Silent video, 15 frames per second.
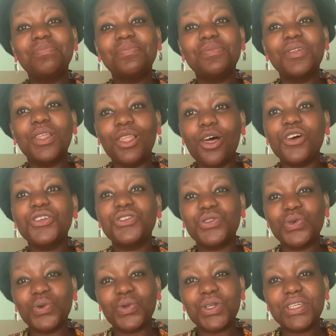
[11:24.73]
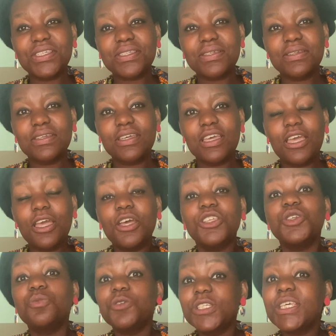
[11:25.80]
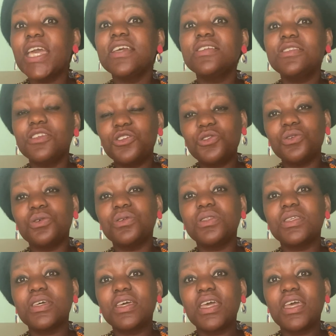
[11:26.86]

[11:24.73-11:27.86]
the lost stories, to protect the truth,